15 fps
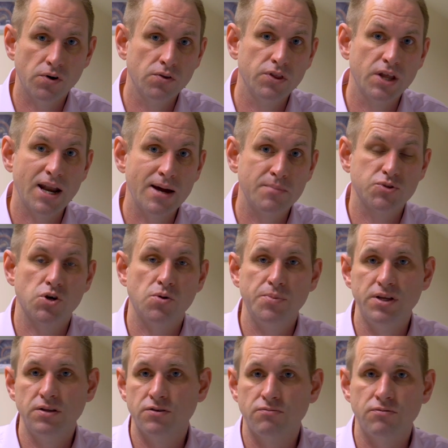on the laptop
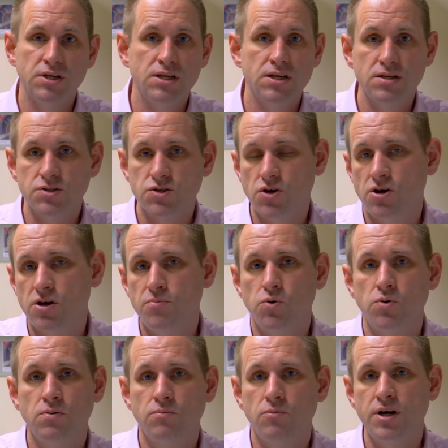in 3 years' time
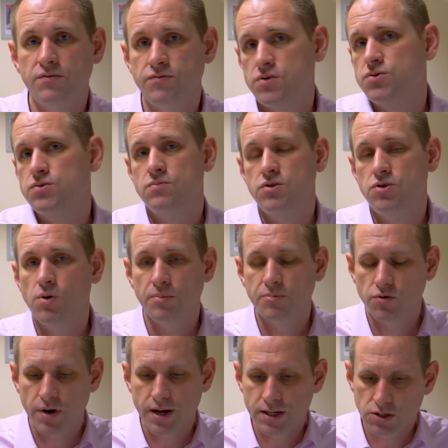or whenever you
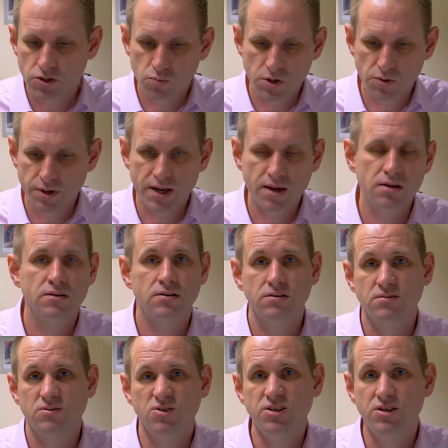upgrade, you will get,
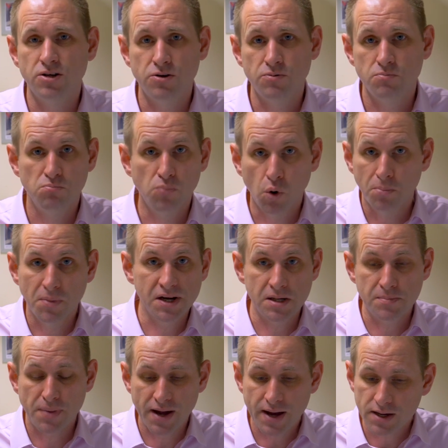you know, more money
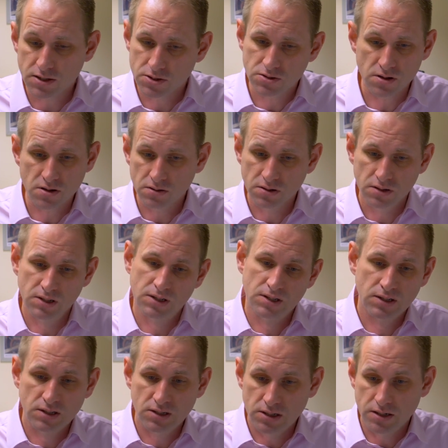back. So
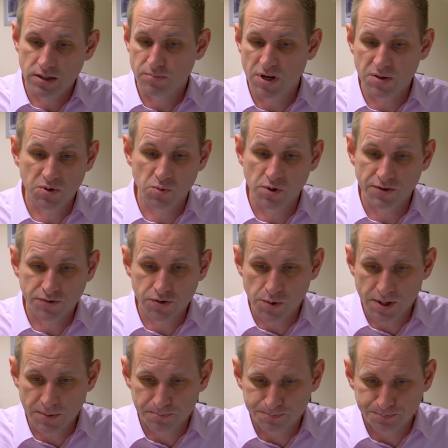it may be worth
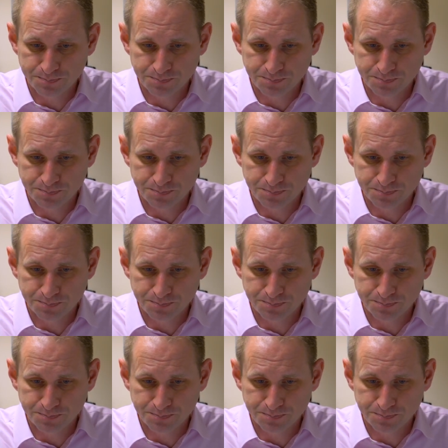doing.